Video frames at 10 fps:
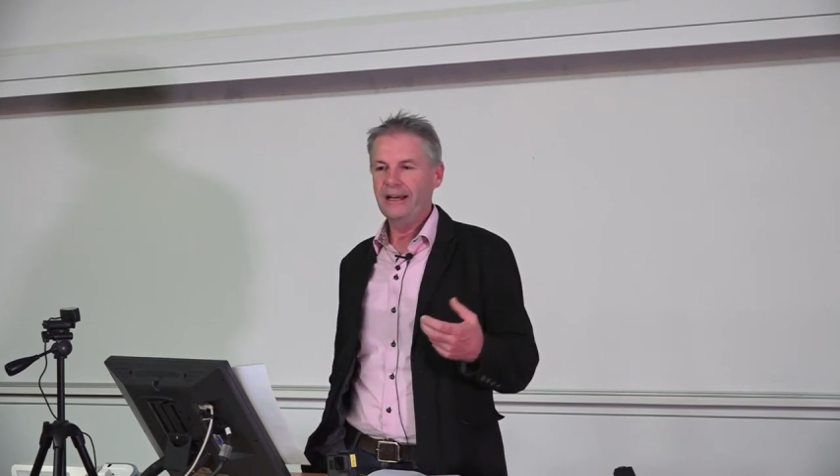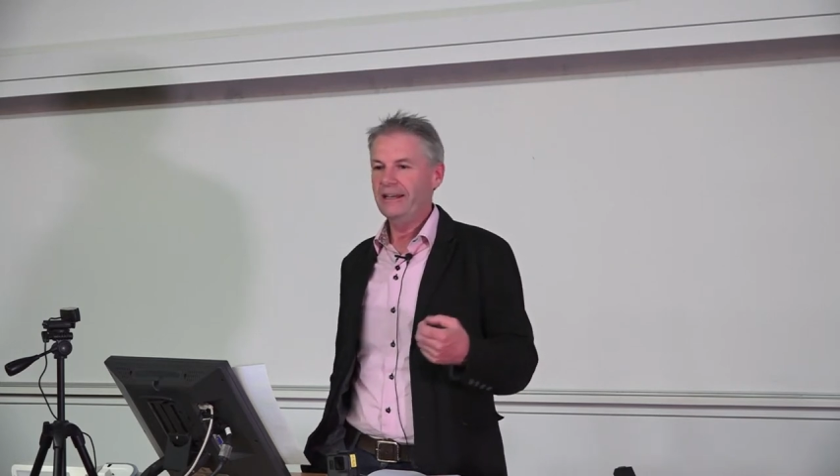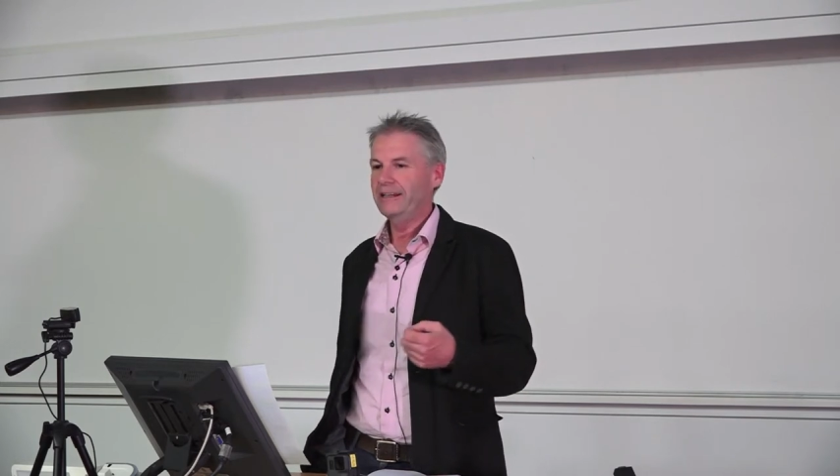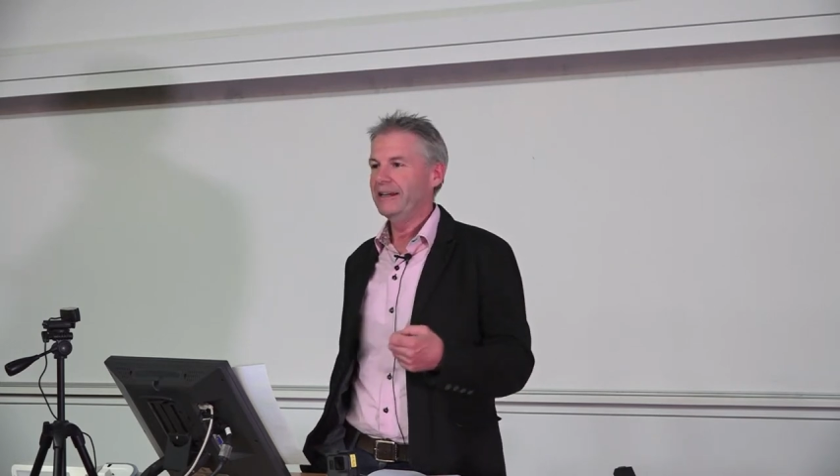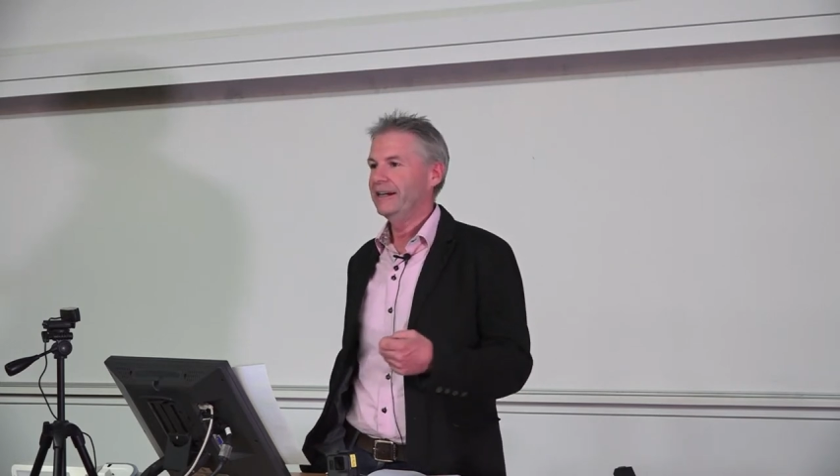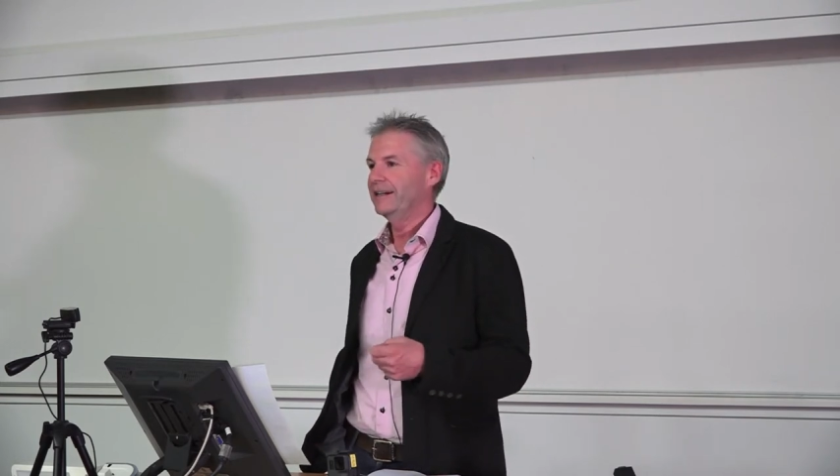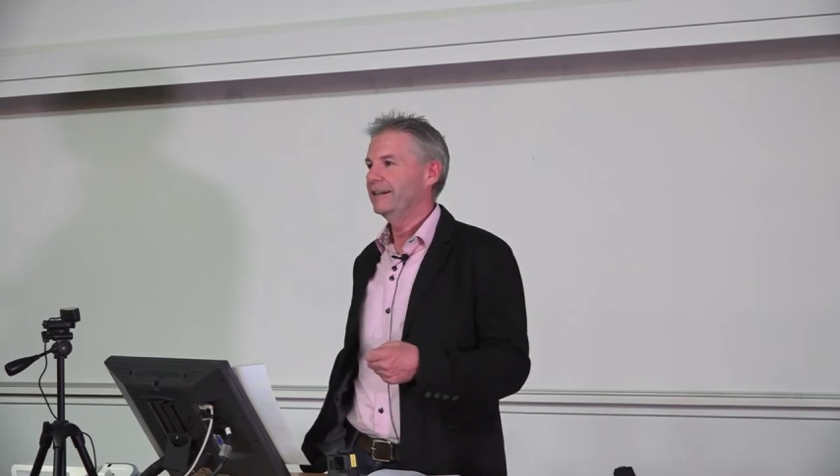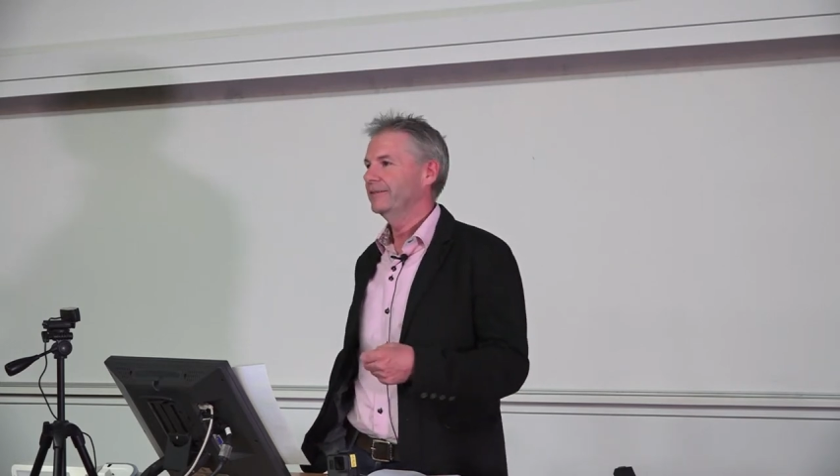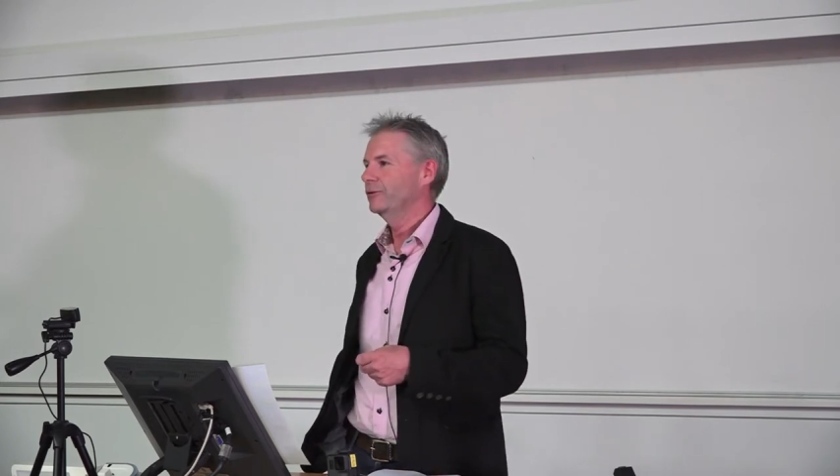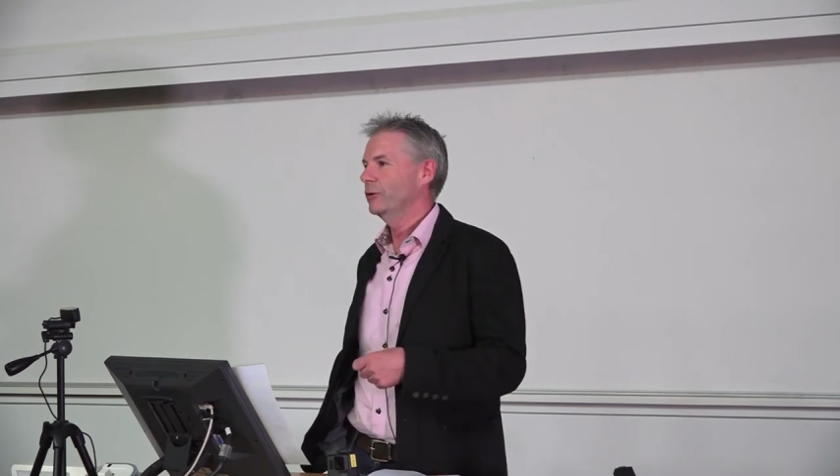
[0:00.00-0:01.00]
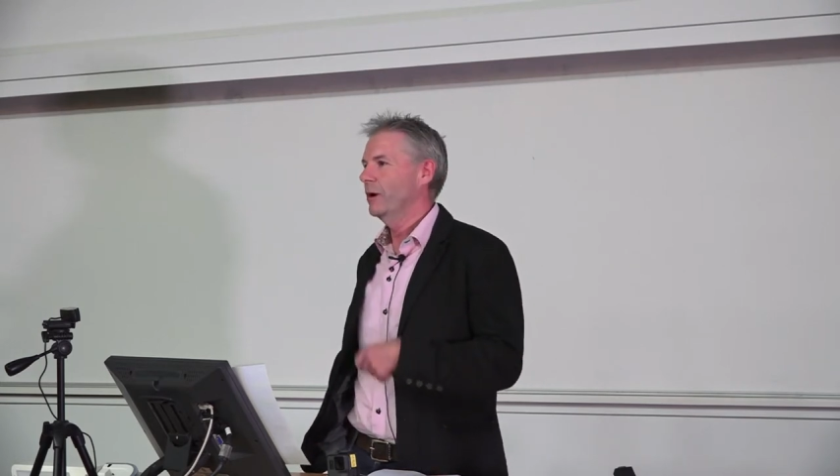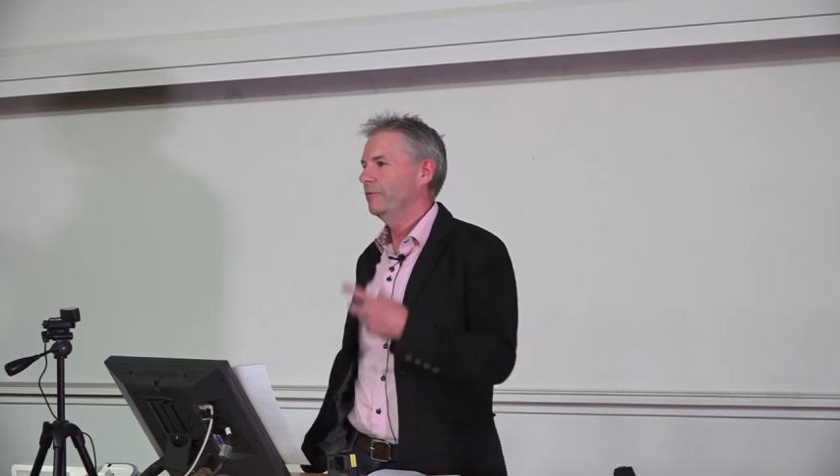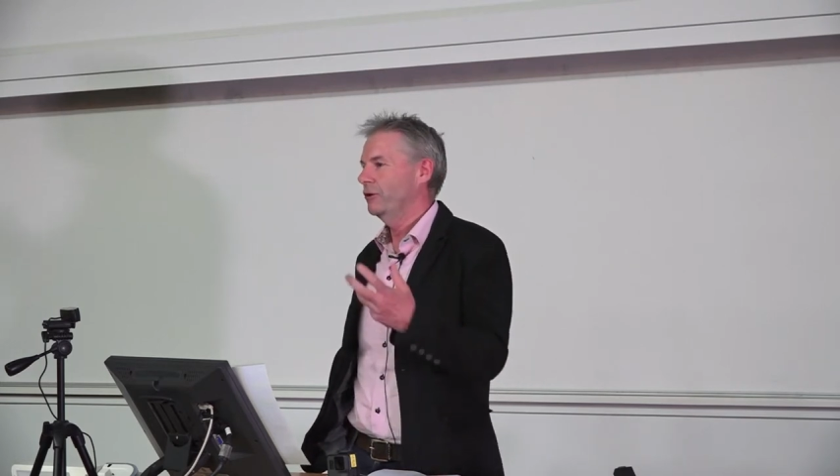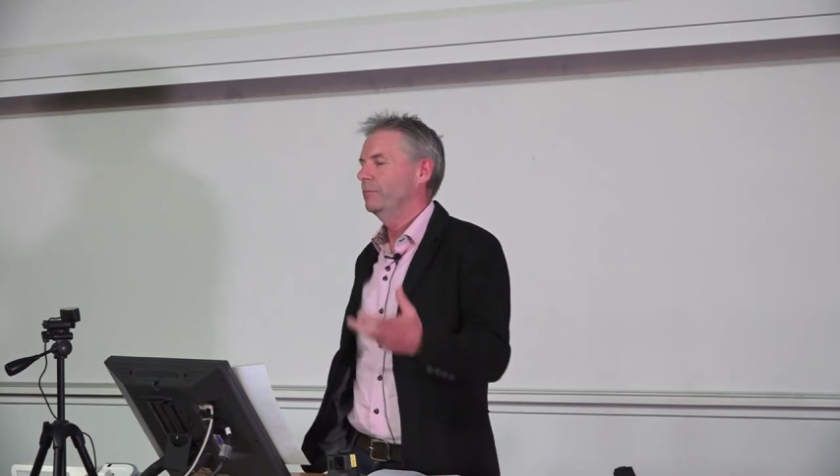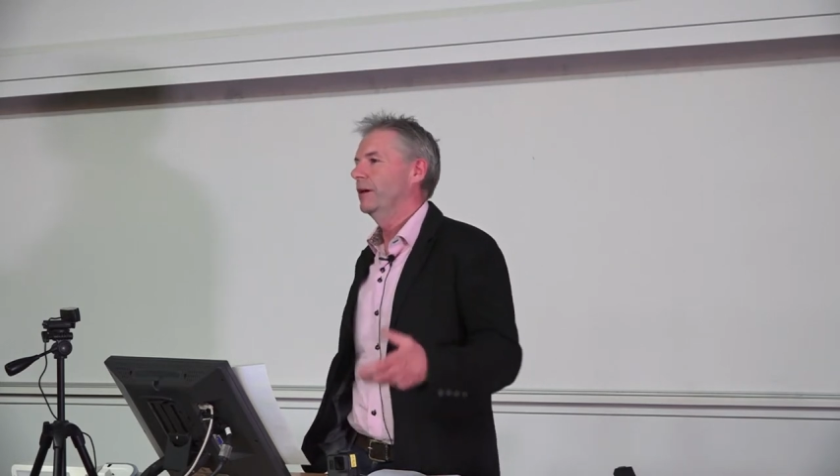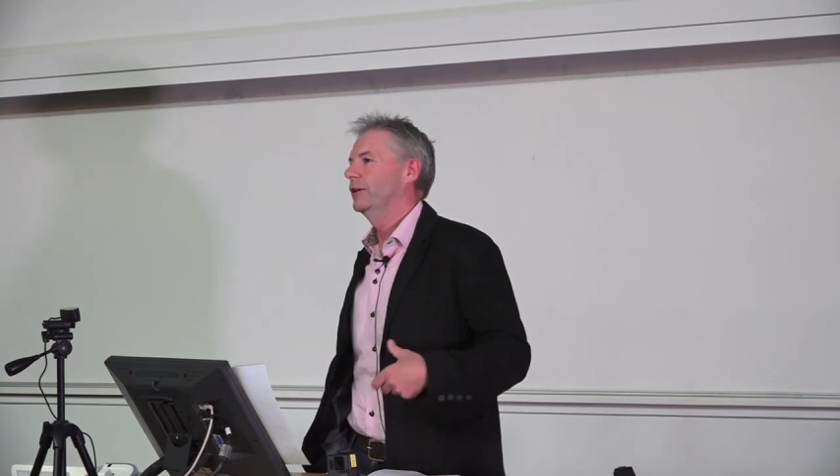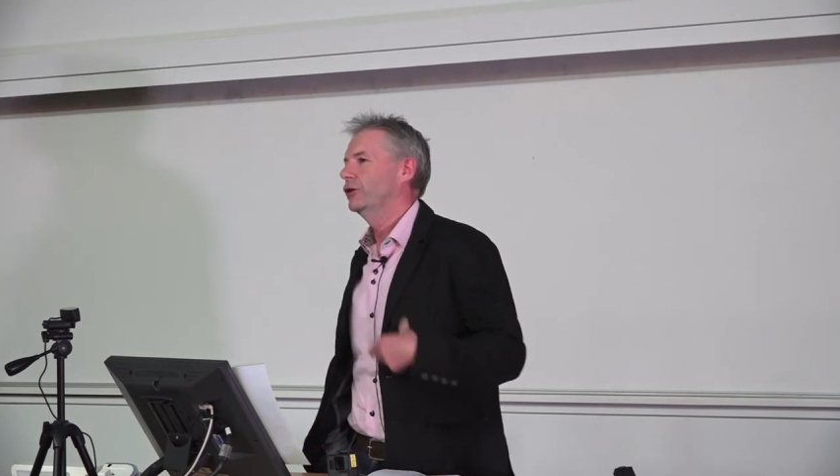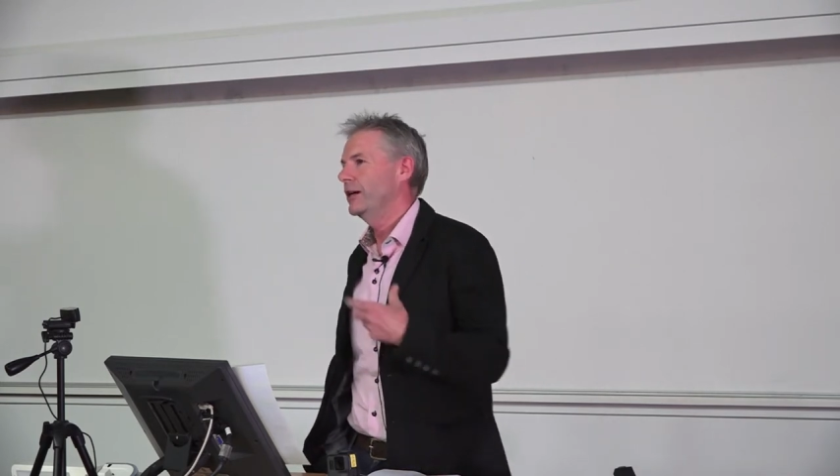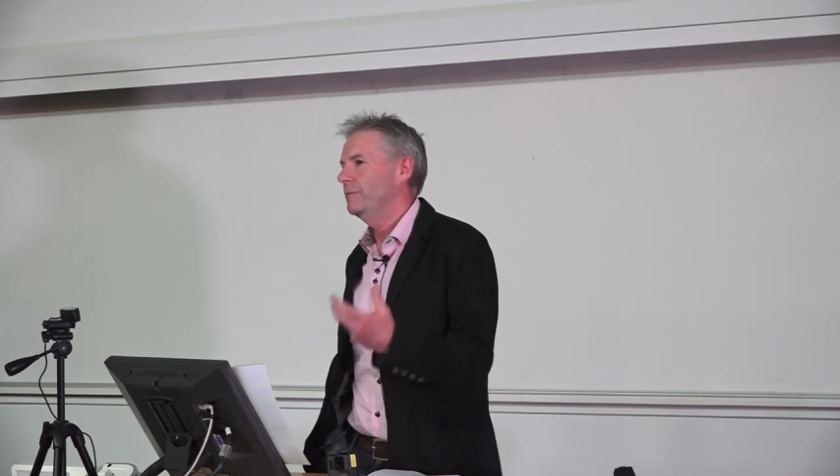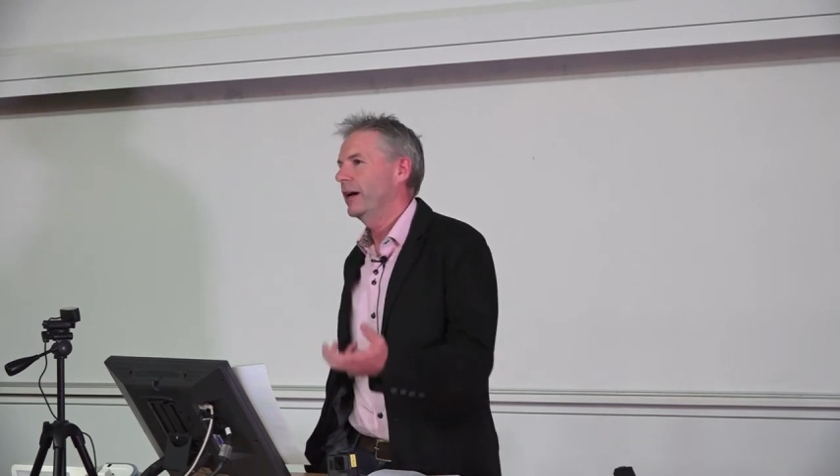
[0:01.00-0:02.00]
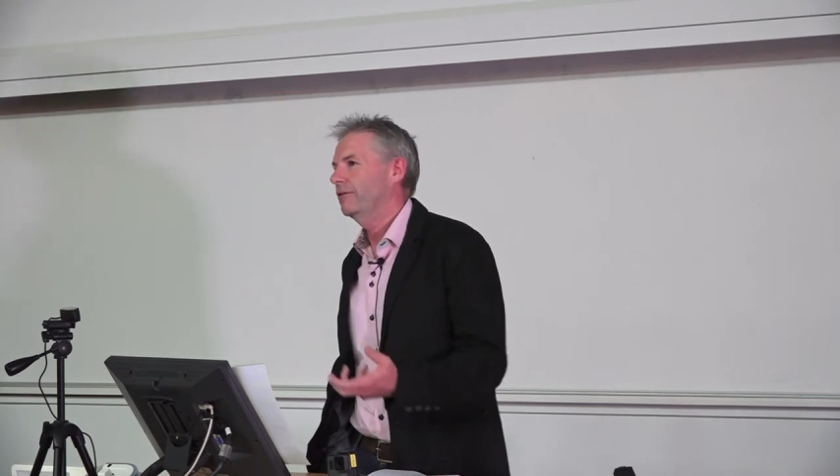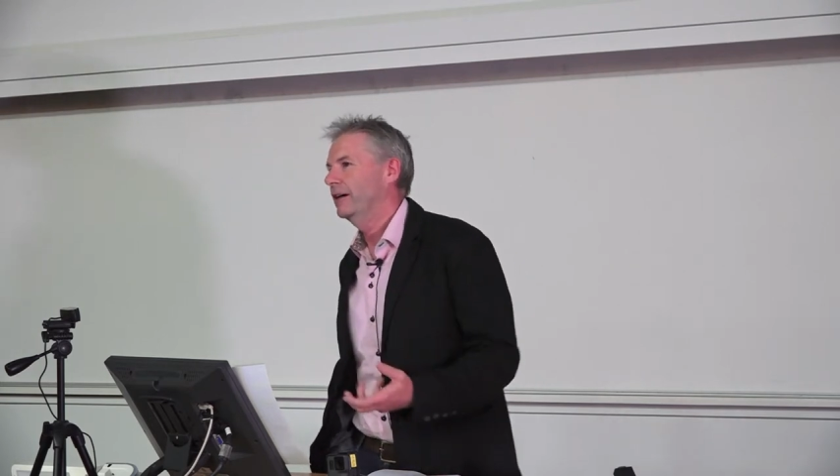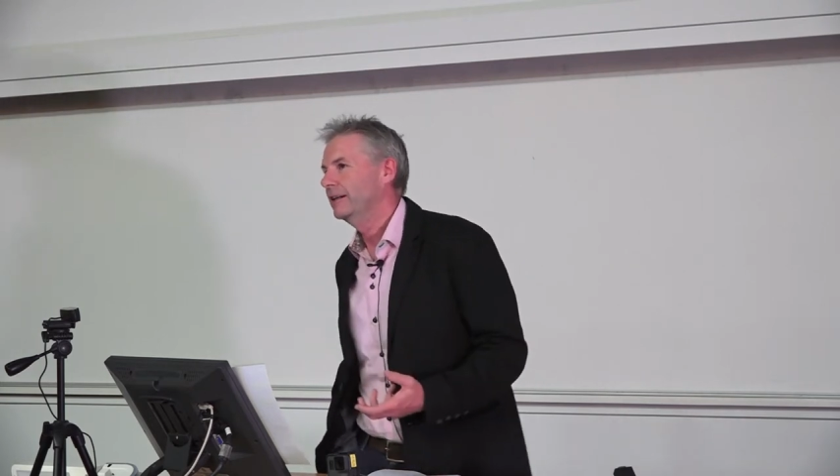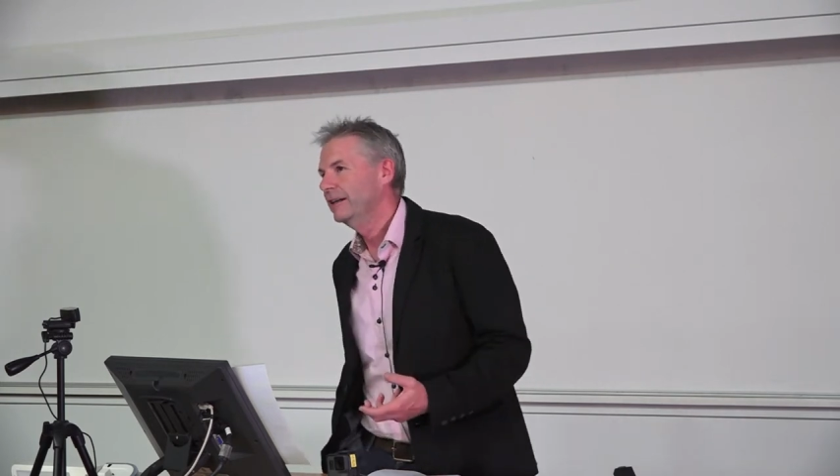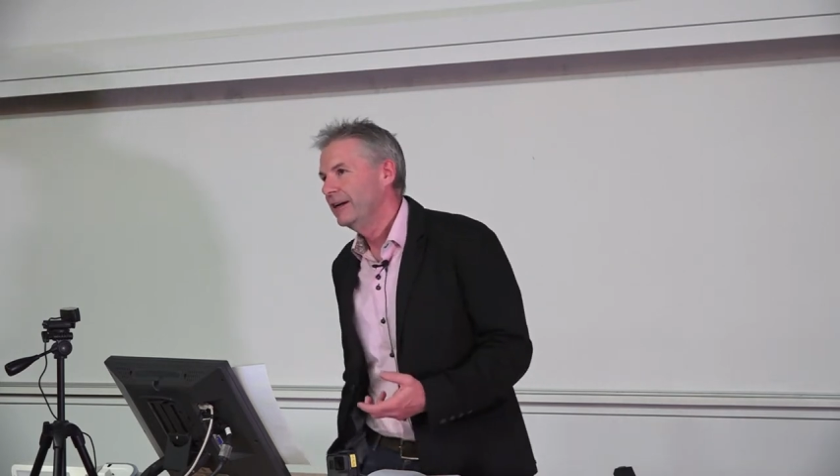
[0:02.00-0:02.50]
a uh, from a trade background